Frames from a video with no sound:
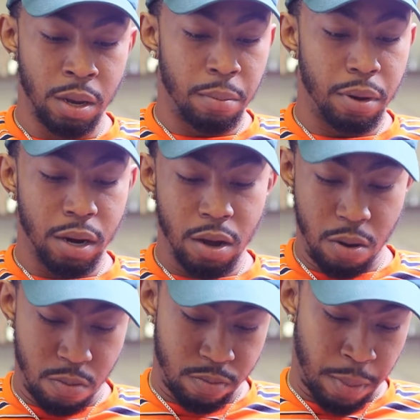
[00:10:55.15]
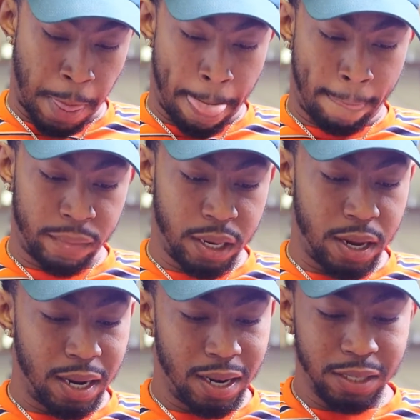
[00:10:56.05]
But
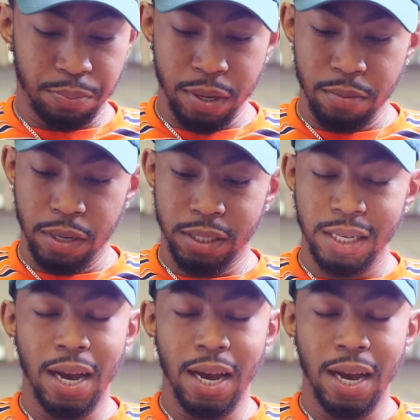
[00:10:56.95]
yeah, that's pretty much it.